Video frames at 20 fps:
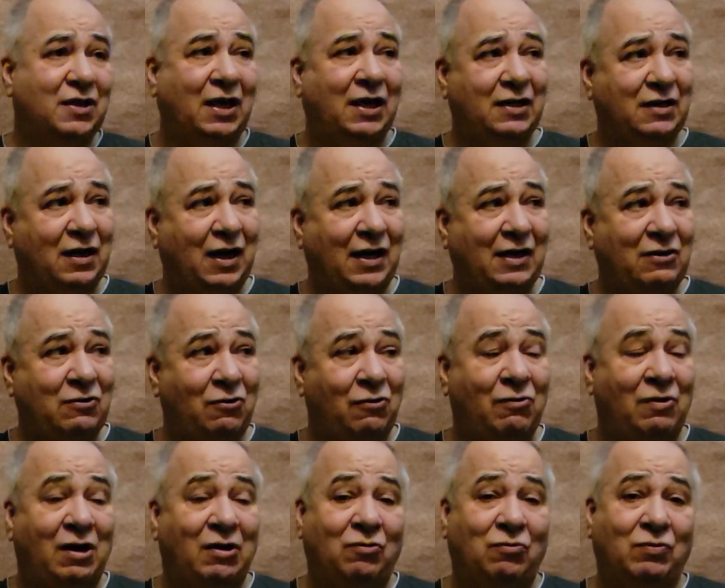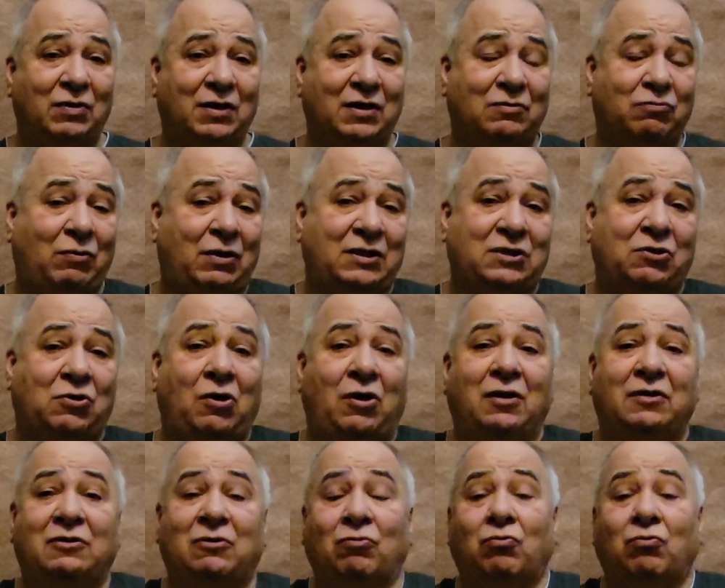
I go out with what's called the